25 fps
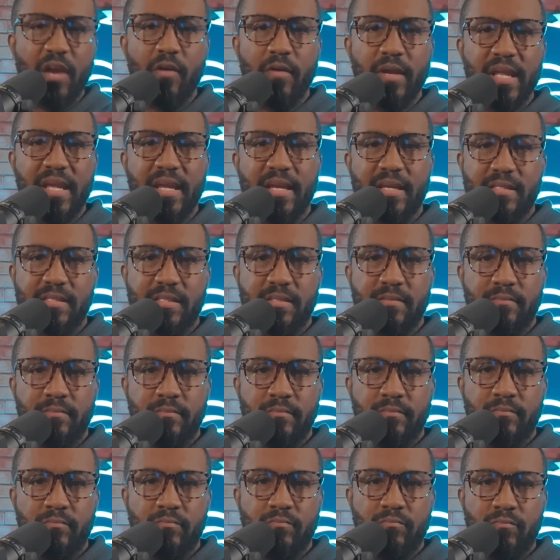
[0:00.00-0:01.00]
is.
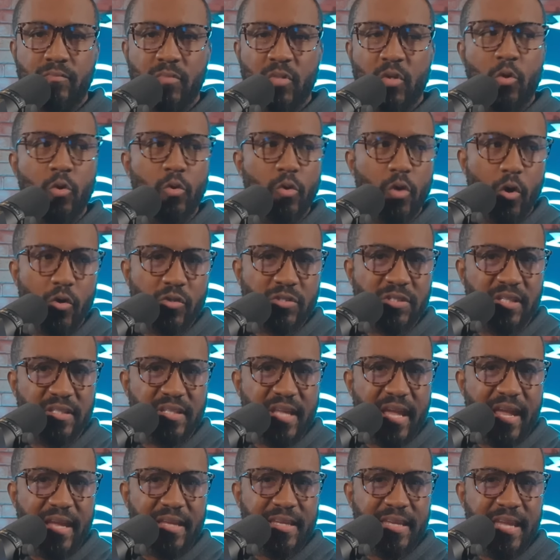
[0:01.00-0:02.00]
Kudos
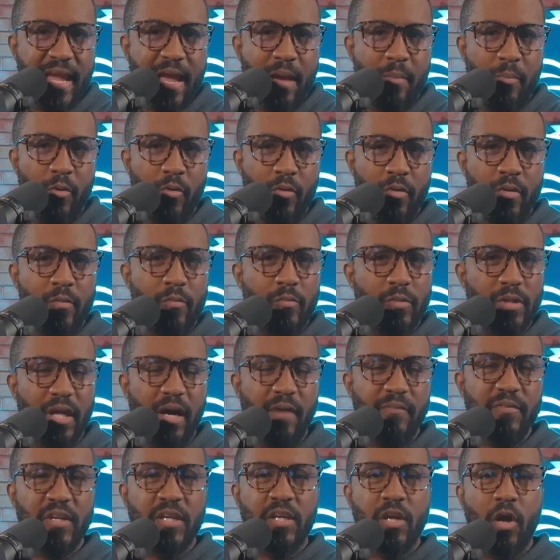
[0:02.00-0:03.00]
to Dan Campbell.
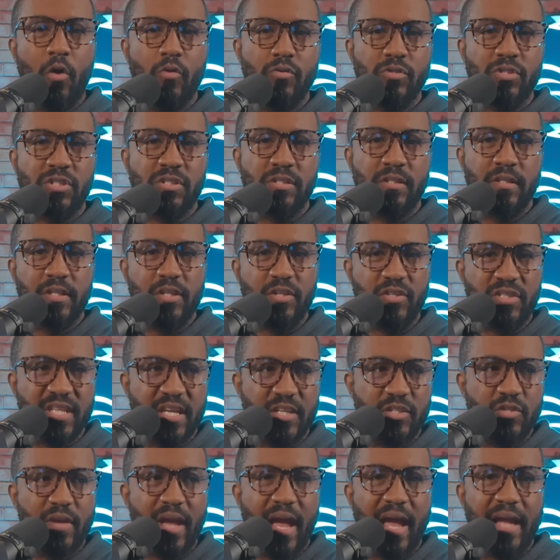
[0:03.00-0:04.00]
Love you, coach. You
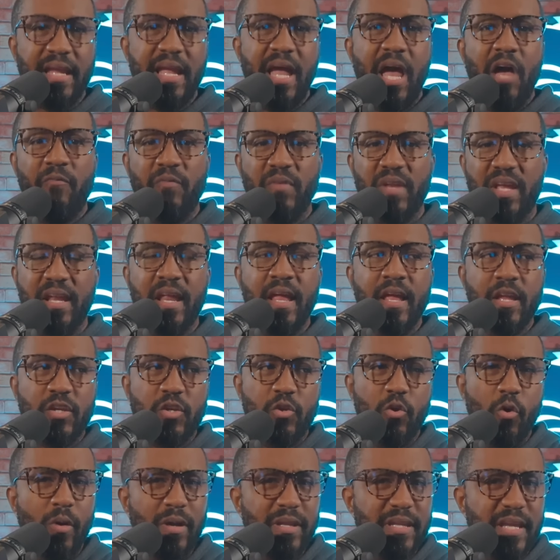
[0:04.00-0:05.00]
said you got confident.
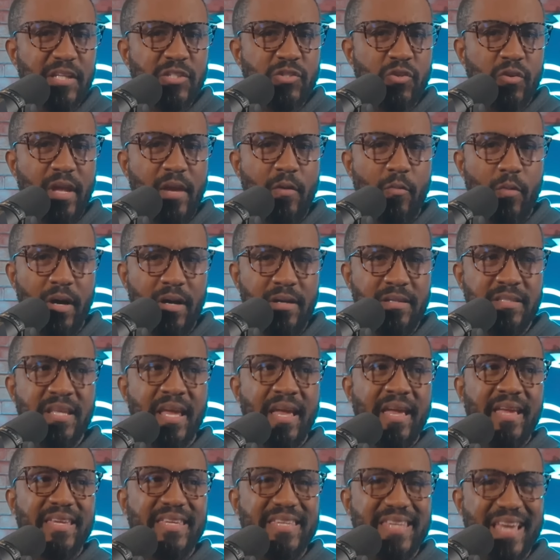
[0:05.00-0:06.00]
You know what yesterday
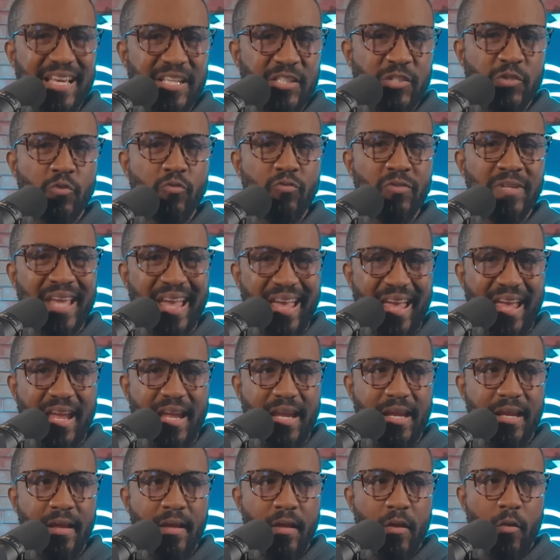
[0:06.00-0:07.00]
was?
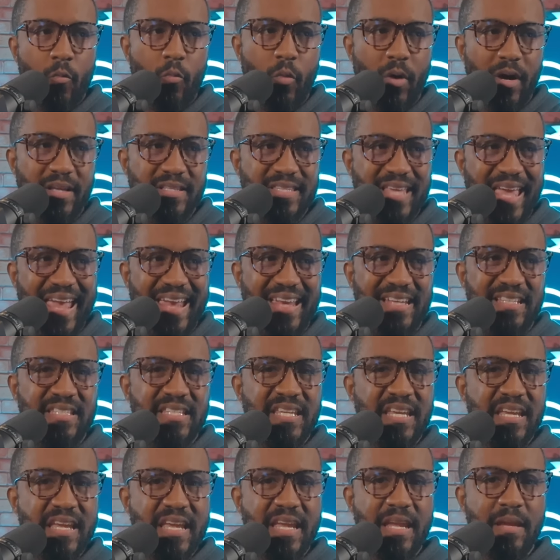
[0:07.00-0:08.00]
Yesterday was a
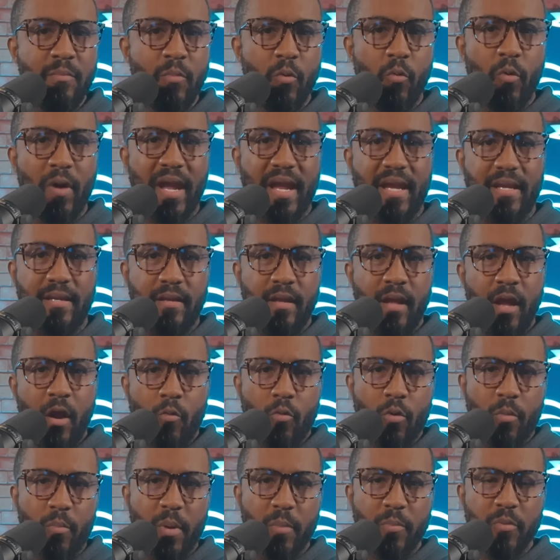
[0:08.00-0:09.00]
team win.
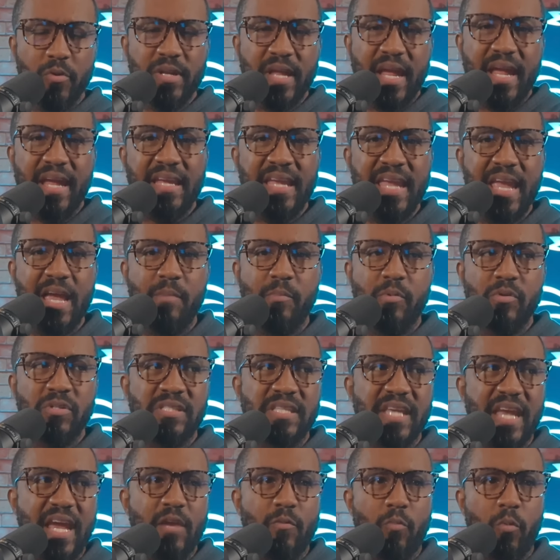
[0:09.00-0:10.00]
Remember Dan
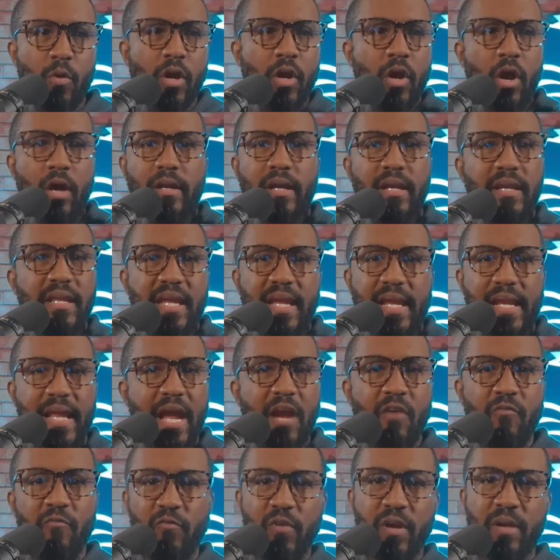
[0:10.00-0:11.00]
Campbell said, we're going to
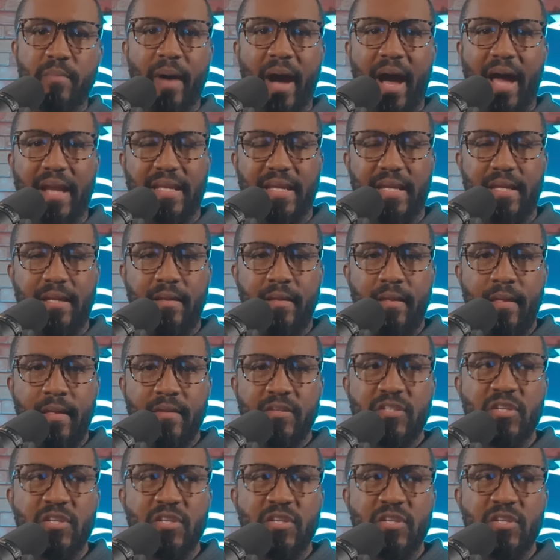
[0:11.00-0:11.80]
need everybody